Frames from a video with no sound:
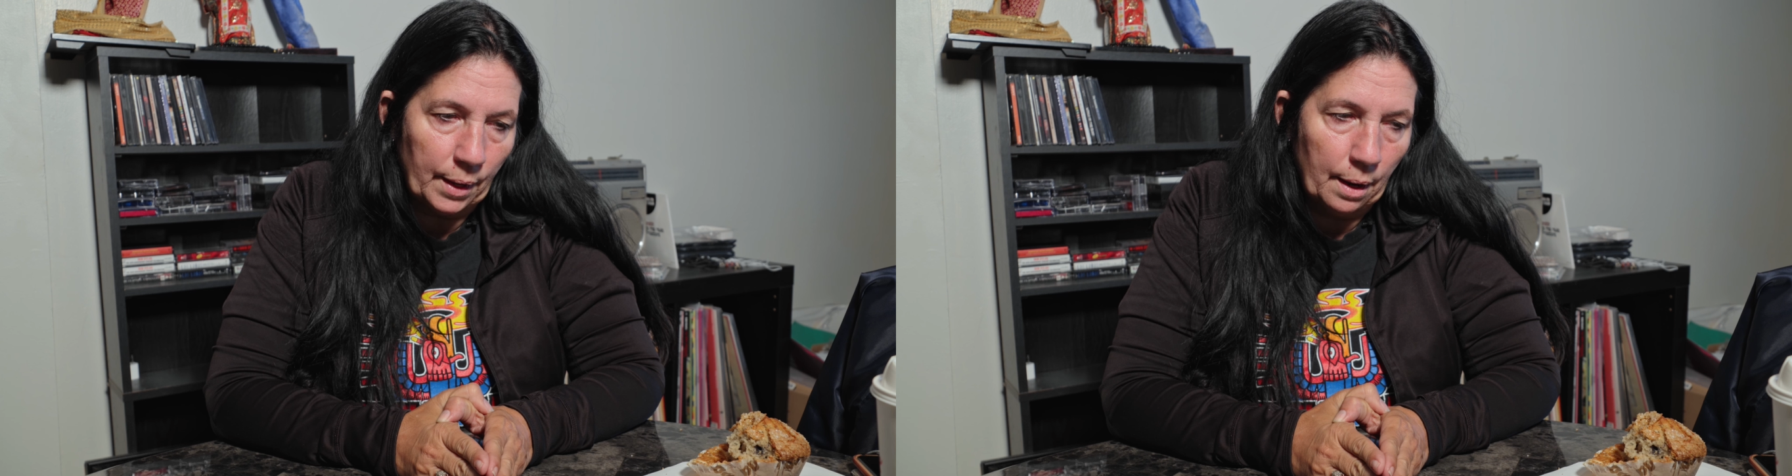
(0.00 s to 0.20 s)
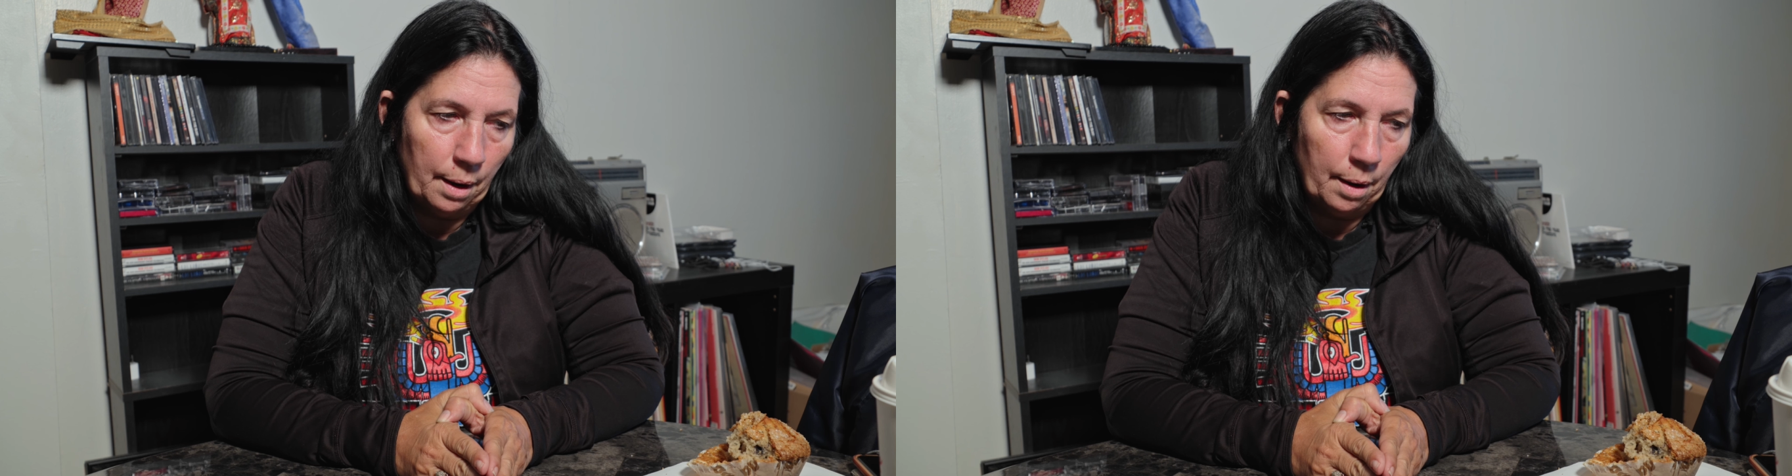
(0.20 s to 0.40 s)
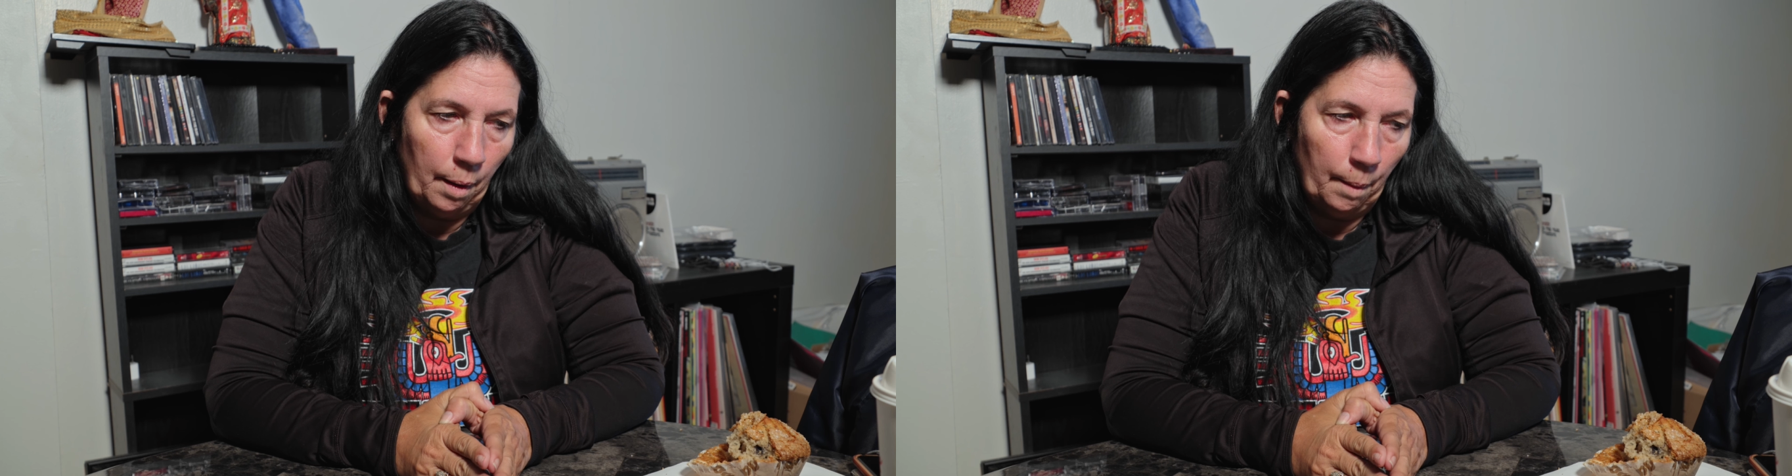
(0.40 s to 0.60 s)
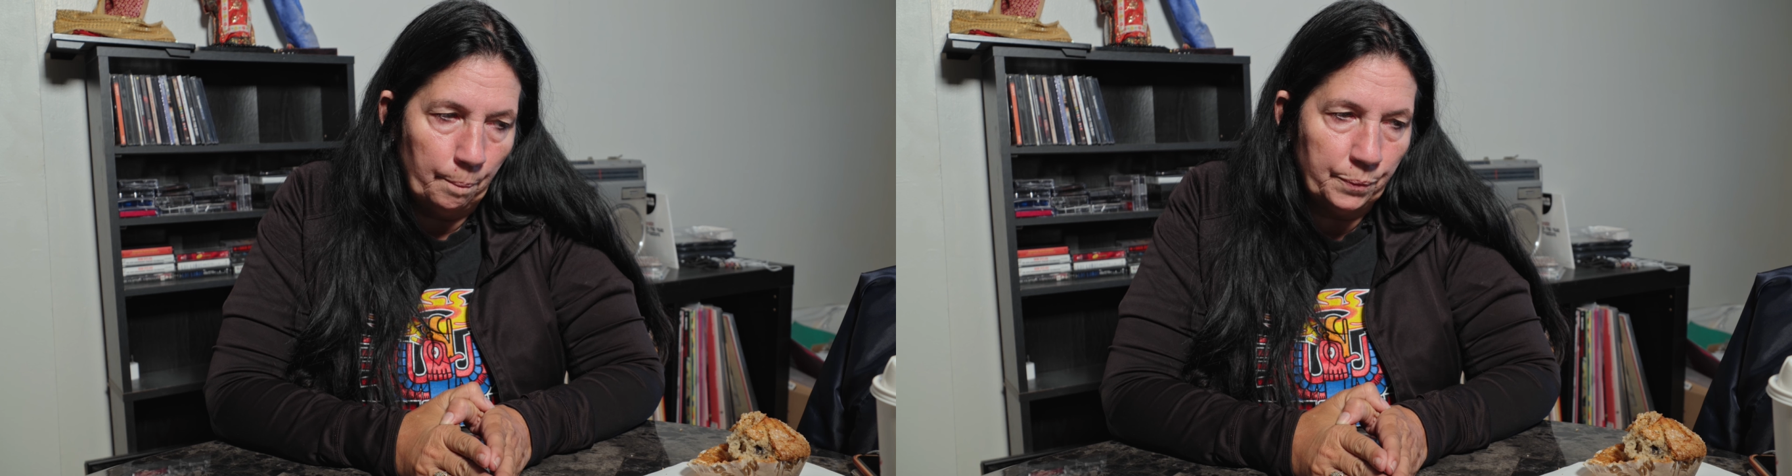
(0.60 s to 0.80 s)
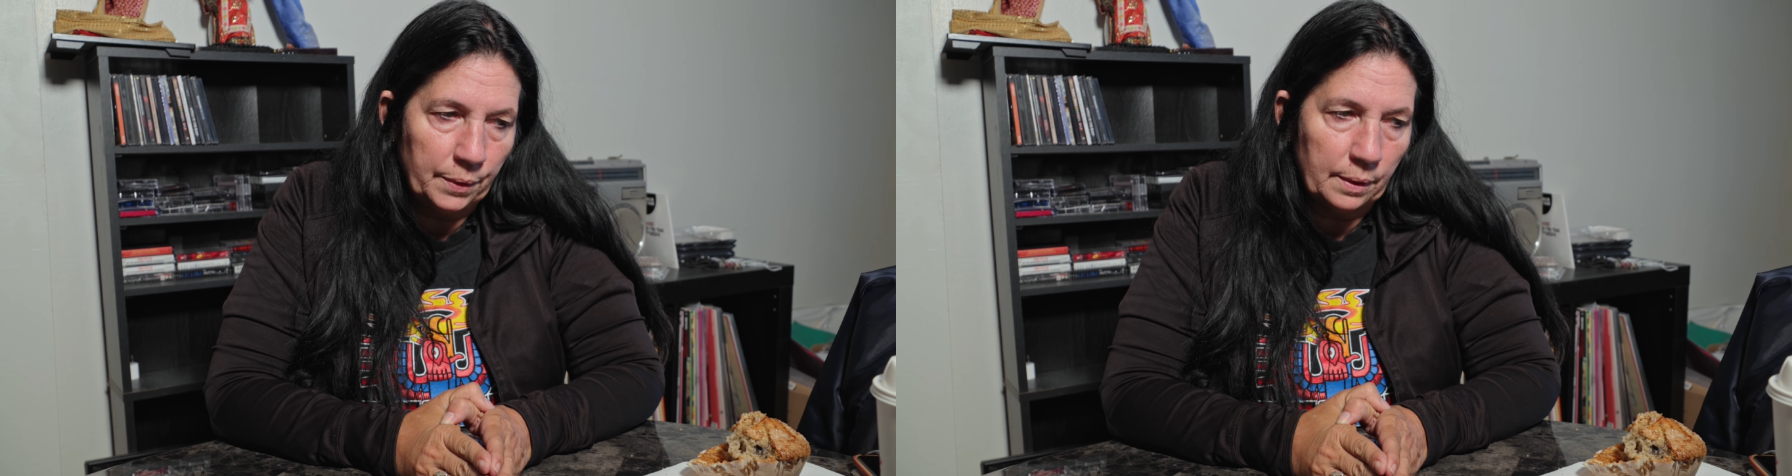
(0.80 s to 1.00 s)

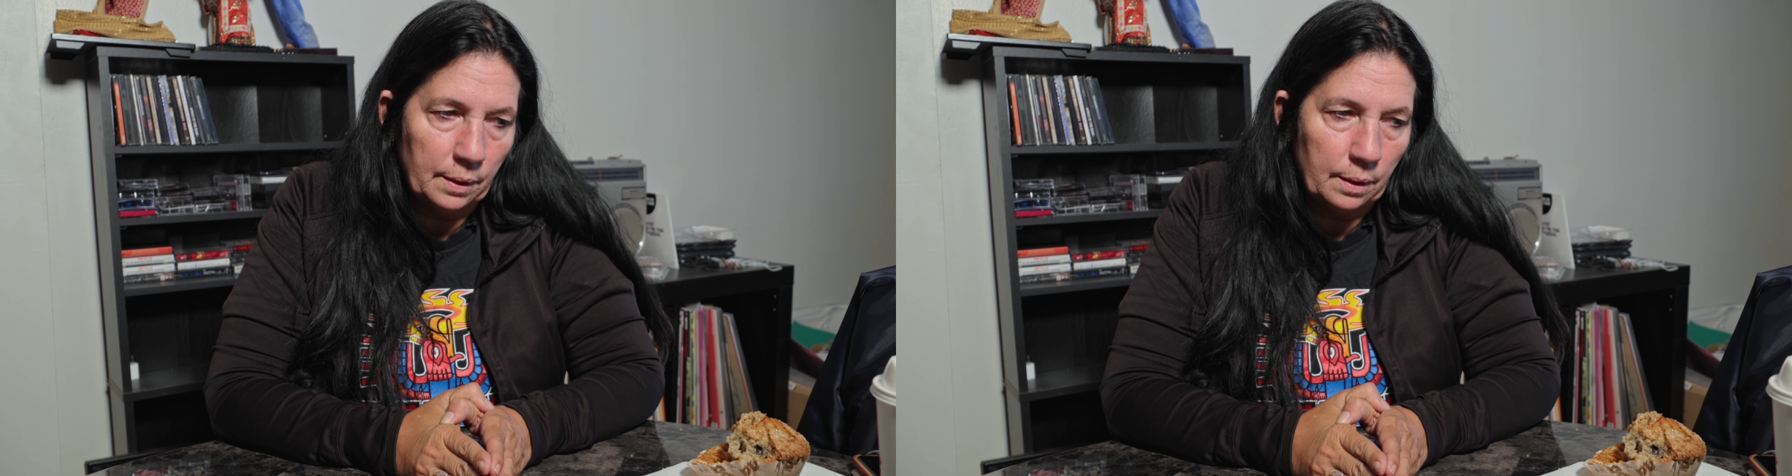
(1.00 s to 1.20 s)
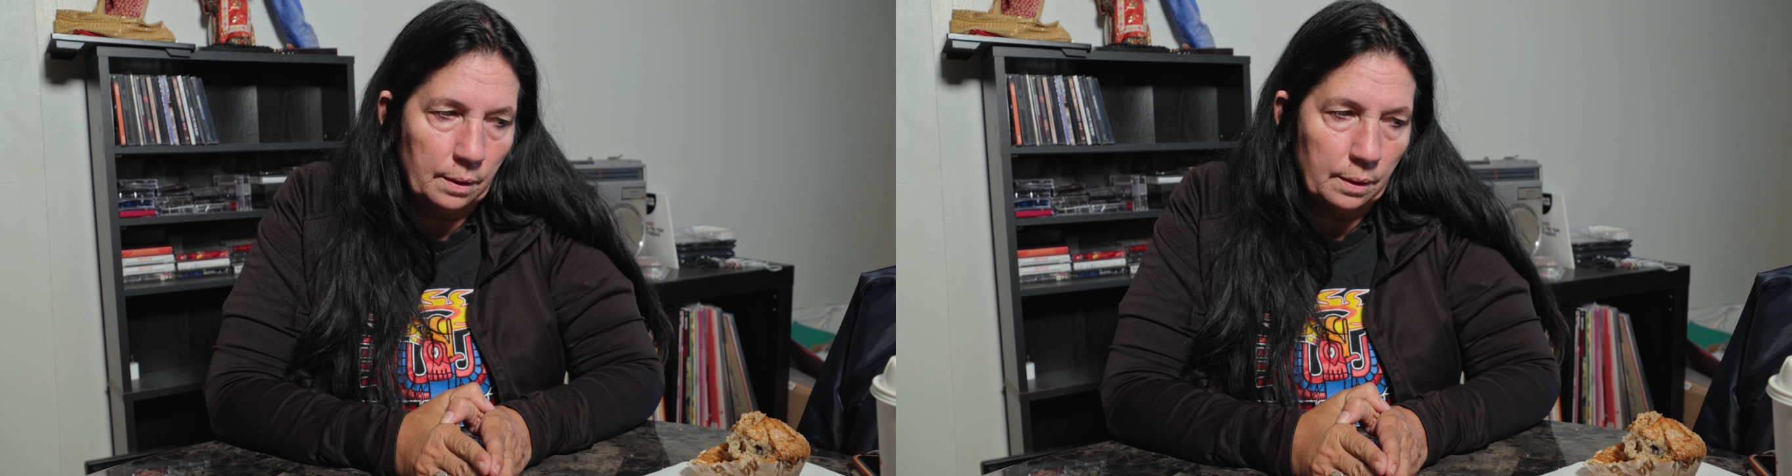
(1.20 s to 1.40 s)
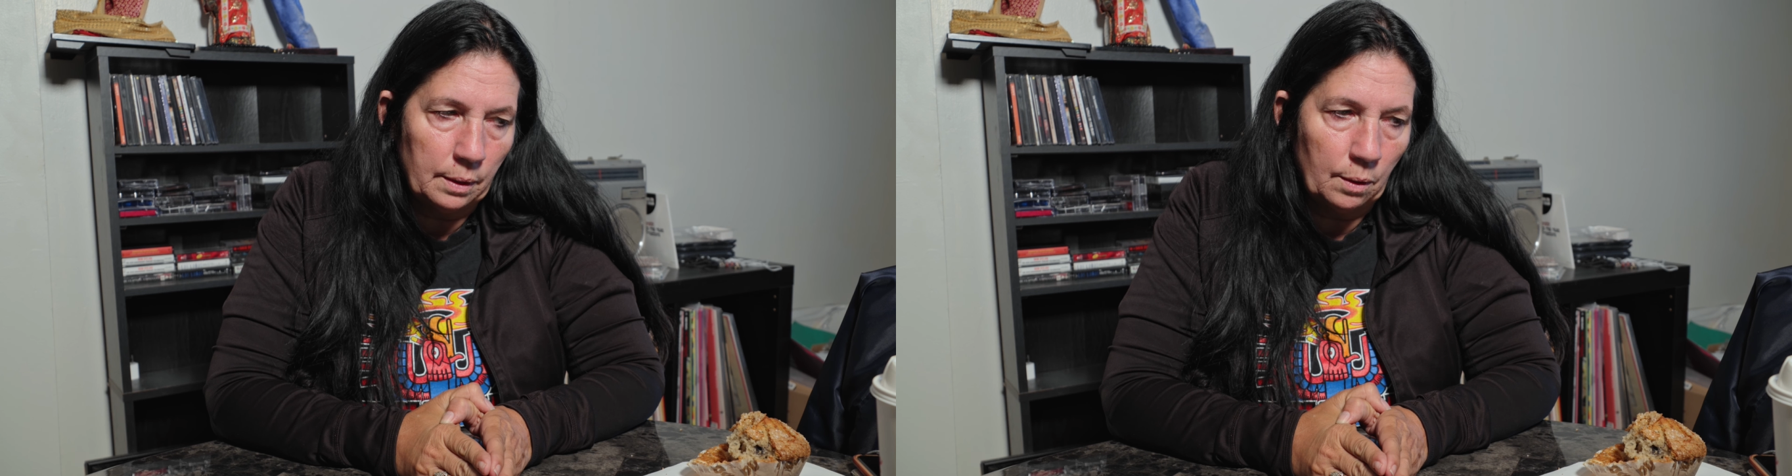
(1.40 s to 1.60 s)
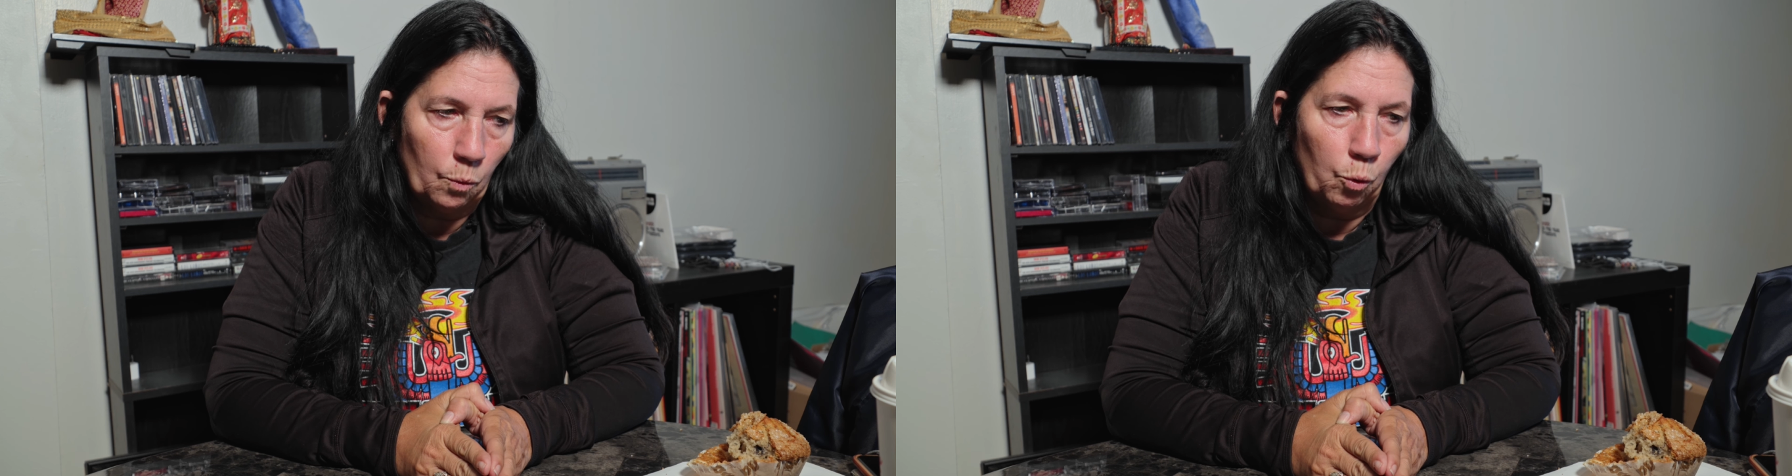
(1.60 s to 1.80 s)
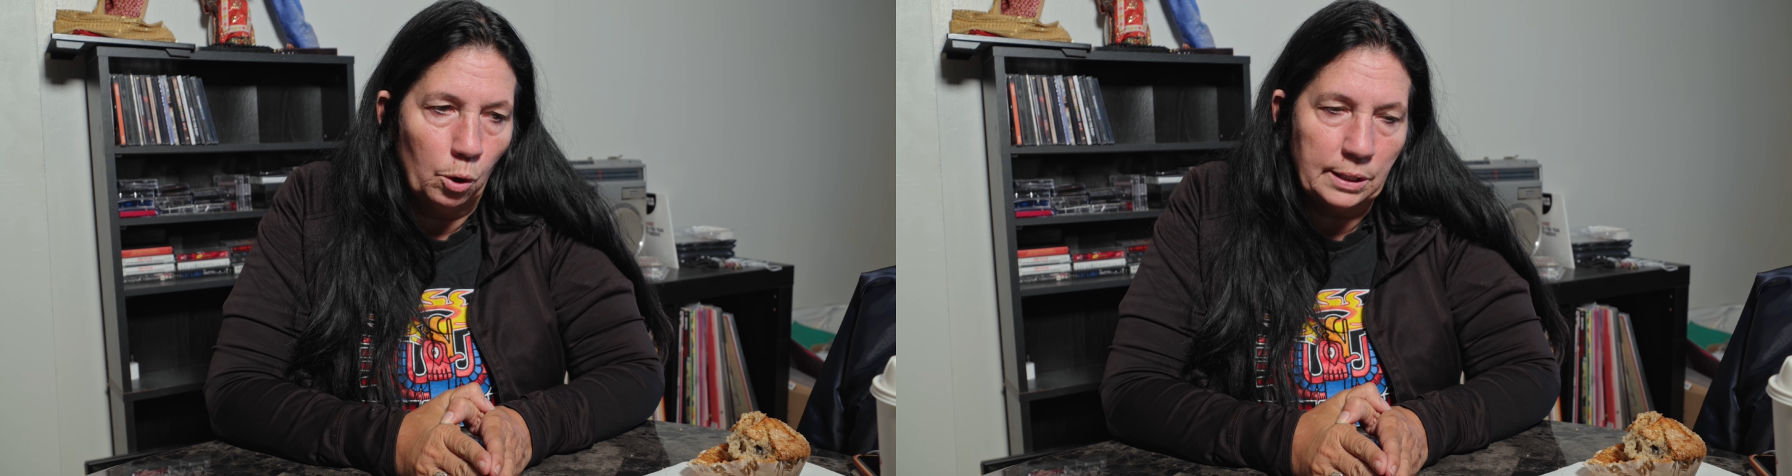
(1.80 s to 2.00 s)
we're